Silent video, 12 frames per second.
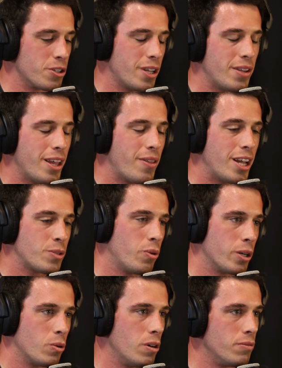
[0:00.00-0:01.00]
So that's
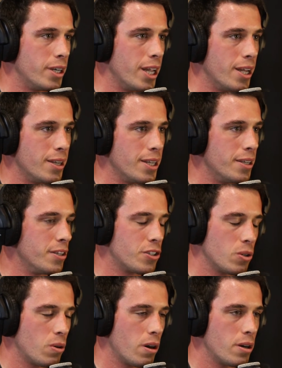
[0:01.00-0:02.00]
why qualifying at Indy is
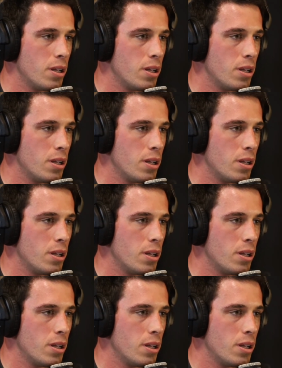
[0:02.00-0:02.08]
so hard.